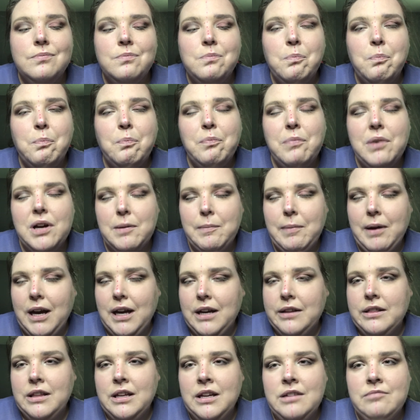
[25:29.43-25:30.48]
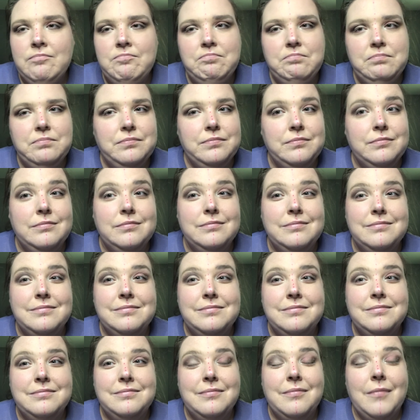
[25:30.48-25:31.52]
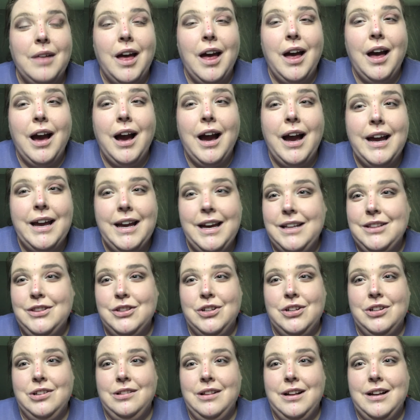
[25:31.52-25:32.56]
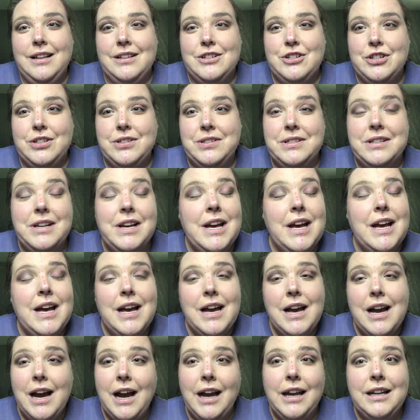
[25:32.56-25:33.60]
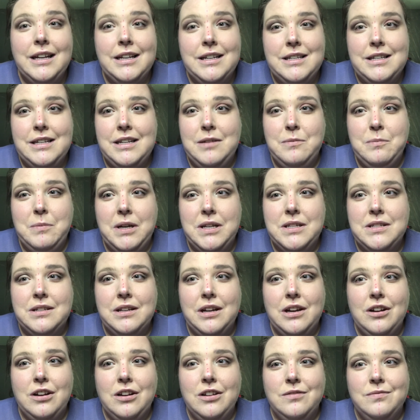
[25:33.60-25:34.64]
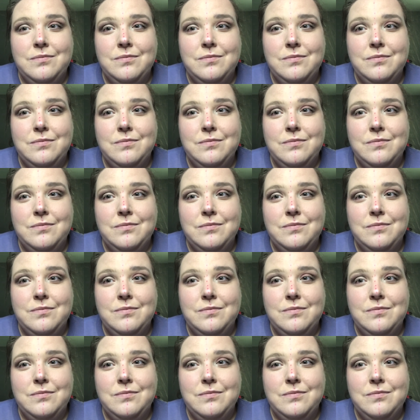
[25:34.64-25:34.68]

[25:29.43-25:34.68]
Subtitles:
But back then, I had long lashes. I didn't need mascara.